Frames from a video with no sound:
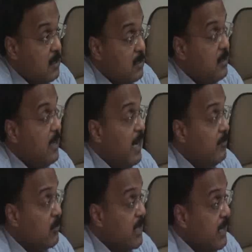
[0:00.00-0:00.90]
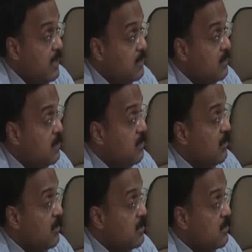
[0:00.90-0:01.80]
The advocates, the
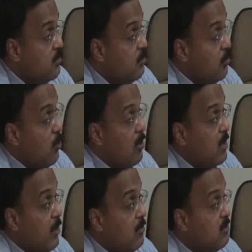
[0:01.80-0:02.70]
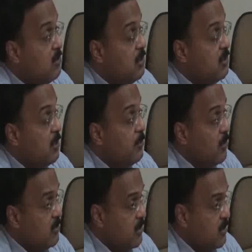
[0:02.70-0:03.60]
theorists who talk about judicial
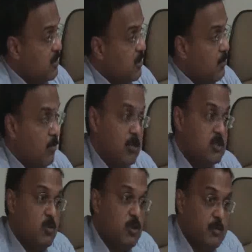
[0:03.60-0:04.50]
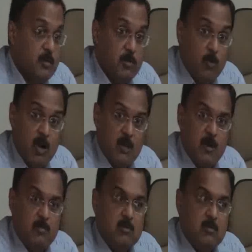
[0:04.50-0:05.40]
process, most notably who talk
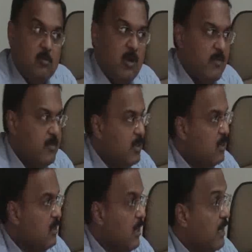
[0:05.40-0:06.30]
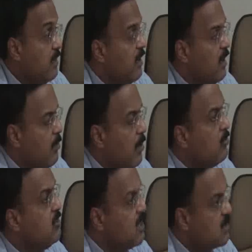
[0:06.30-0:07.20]
about, who have written and care
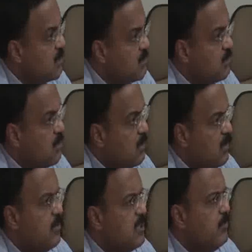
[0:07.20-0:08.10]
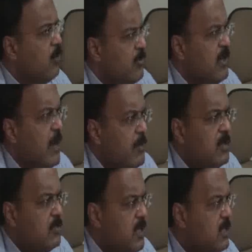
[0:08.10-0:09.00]
about justice, they will say, what will happen
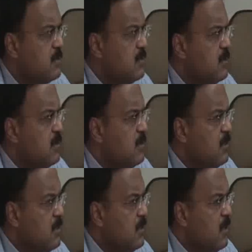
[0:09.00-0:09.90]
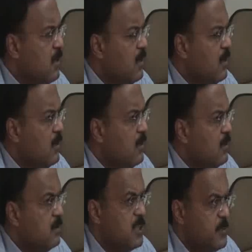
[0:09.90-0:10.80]
to
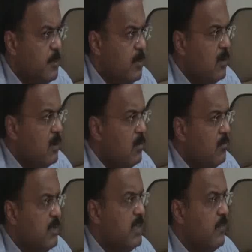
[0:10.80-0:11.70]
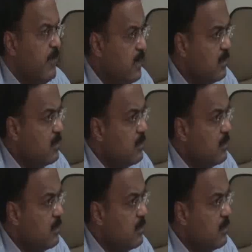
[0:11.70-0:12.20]
these people? Will they wait?